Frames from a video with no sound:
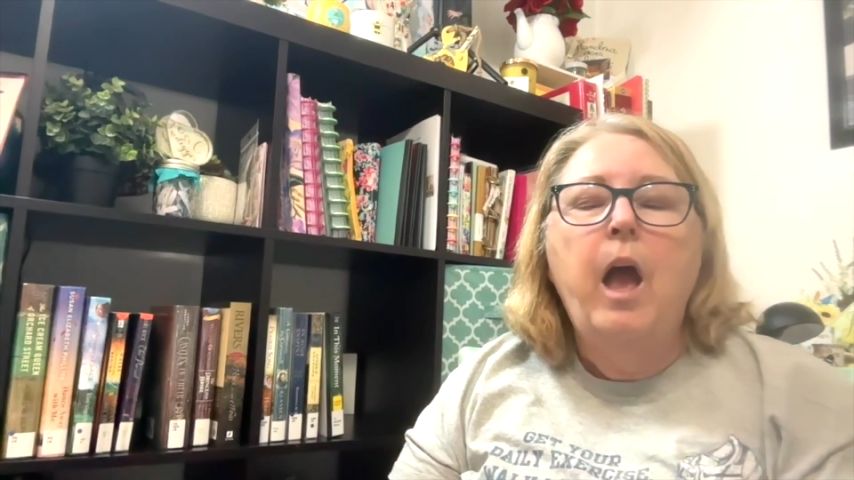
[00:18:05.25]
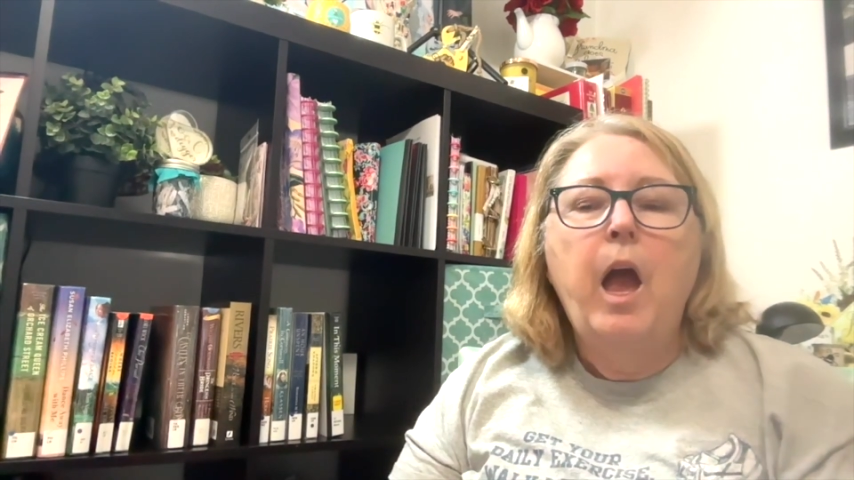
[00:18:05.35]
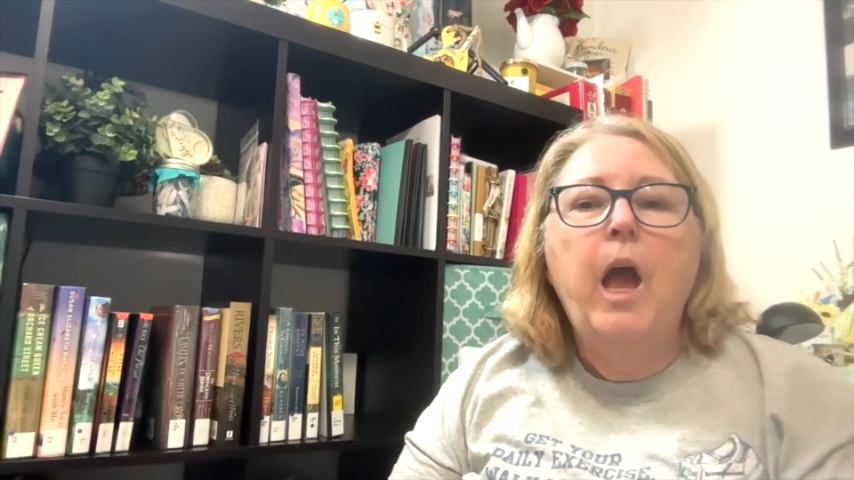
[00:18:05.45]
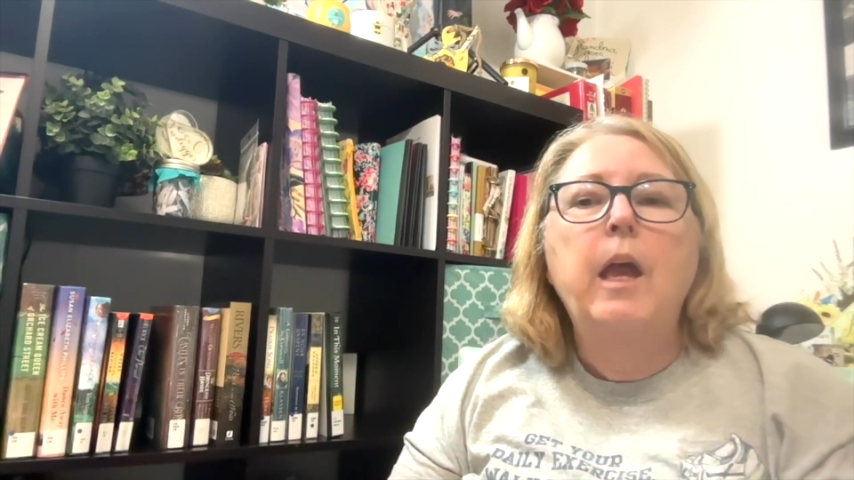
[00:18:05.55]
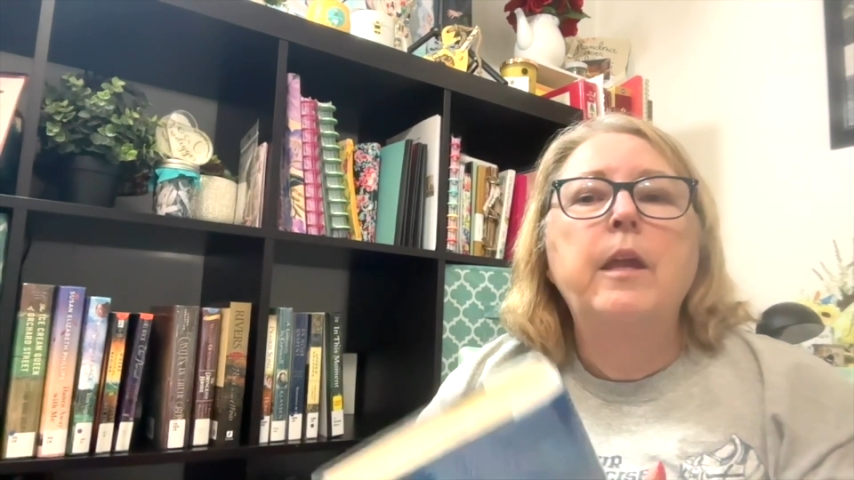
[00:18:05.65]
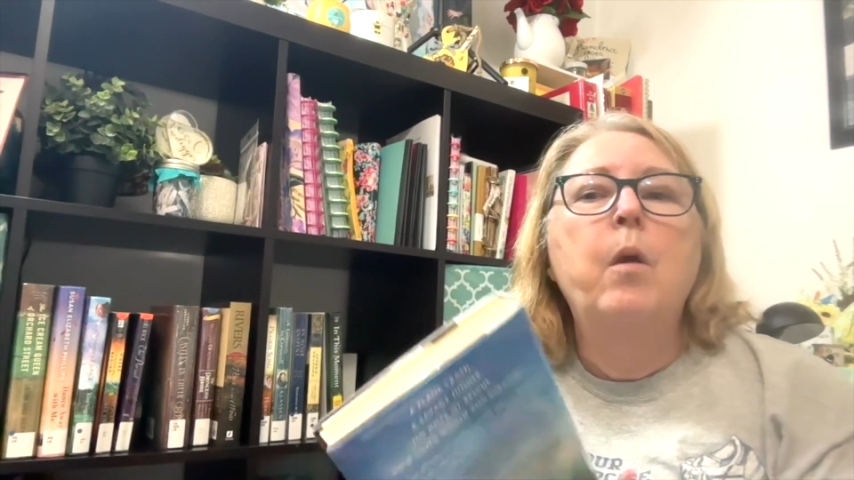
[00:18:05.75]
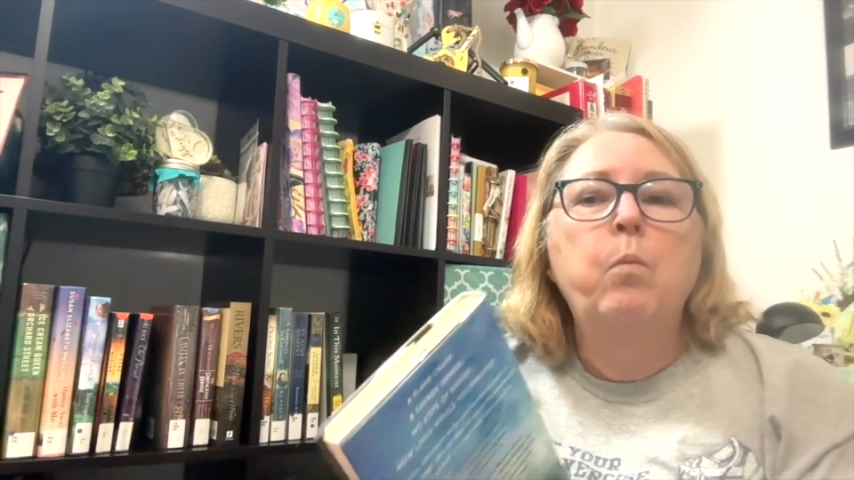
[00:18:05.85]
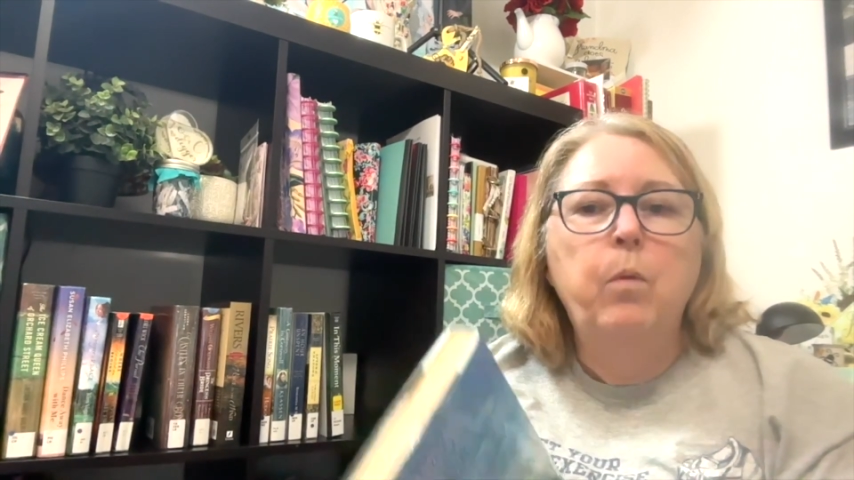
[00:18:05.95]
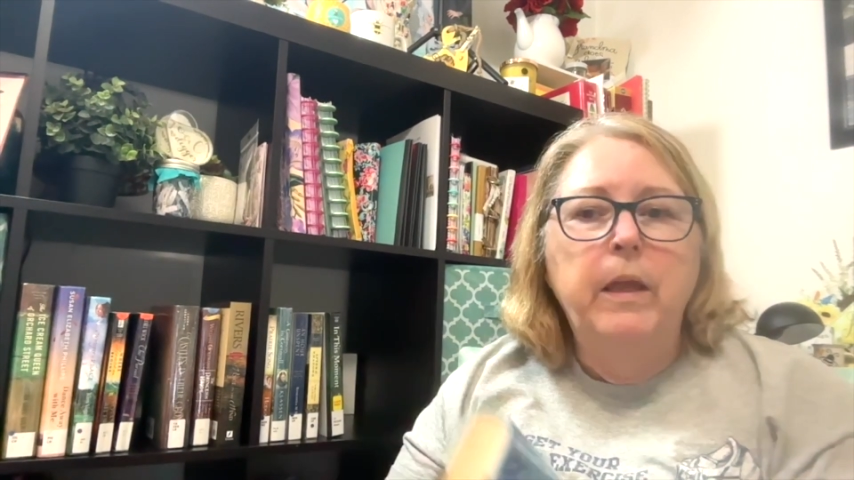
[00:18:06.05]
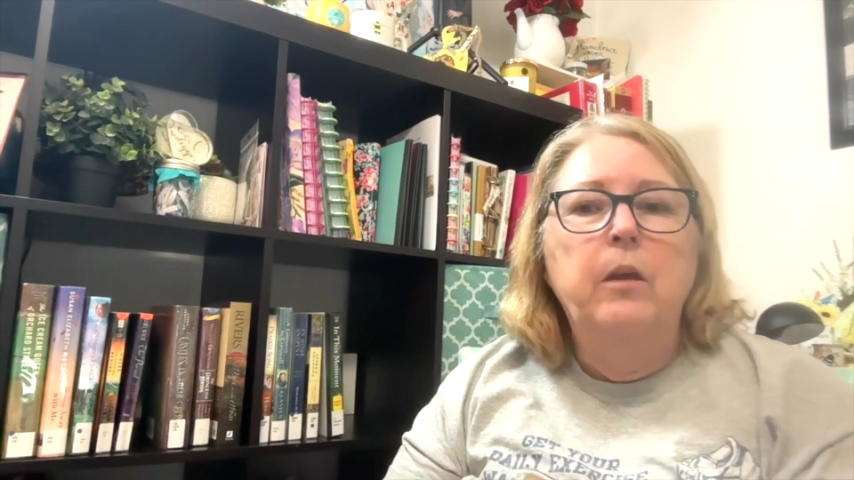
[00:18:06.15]
I
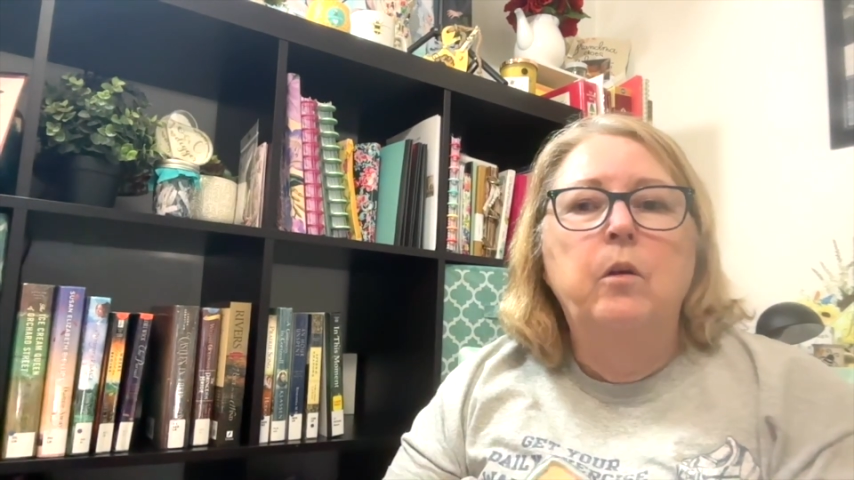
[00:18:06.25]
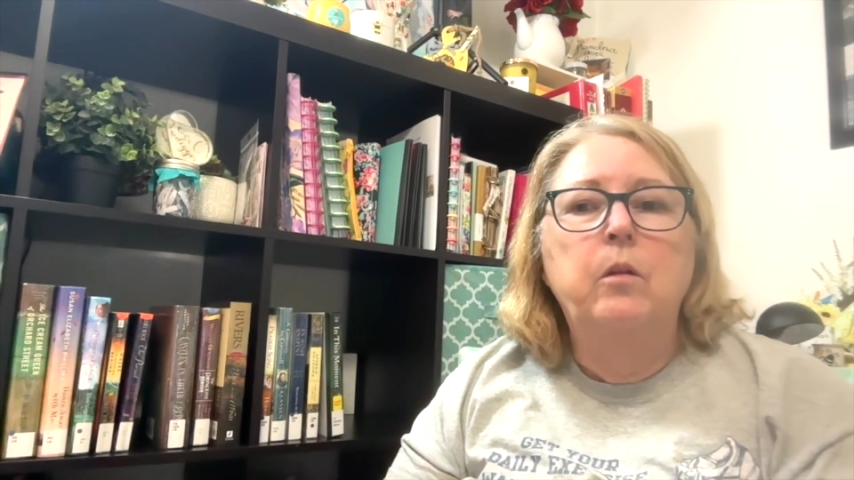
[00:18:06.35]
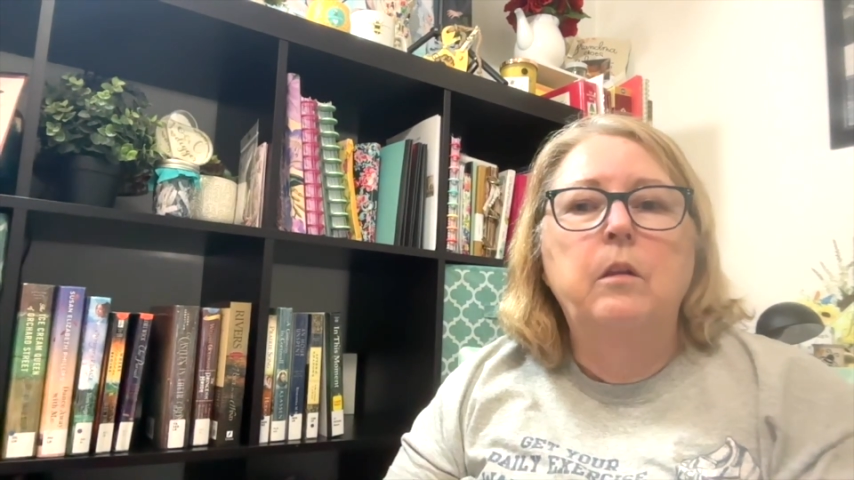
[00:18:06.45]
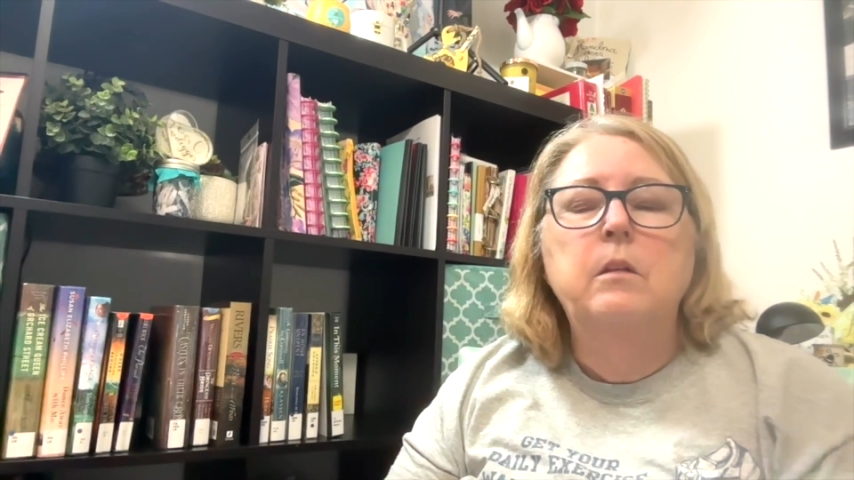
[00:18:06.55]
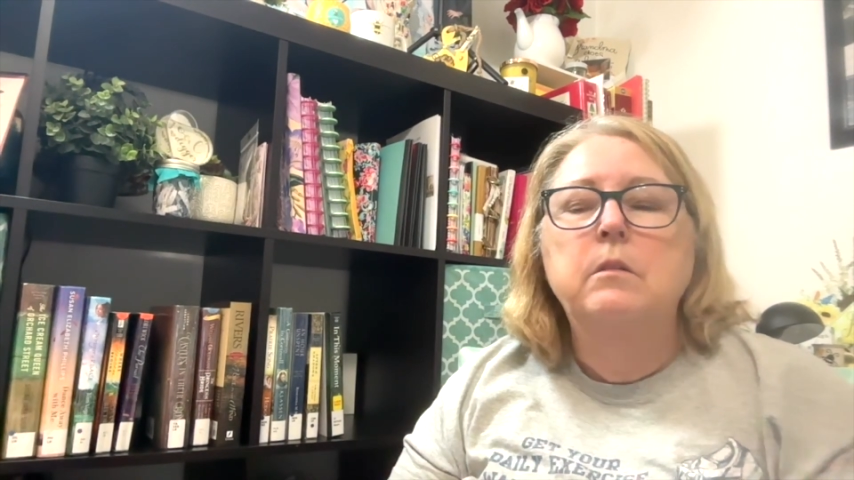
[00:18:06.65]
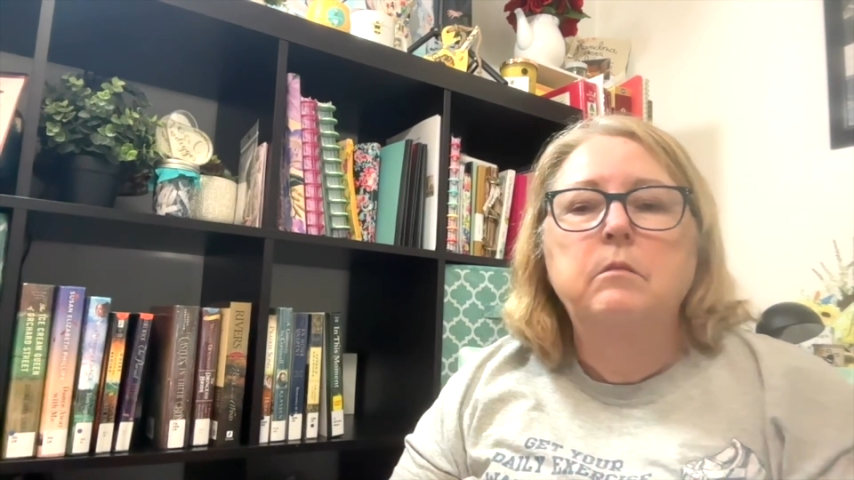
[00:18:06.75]
will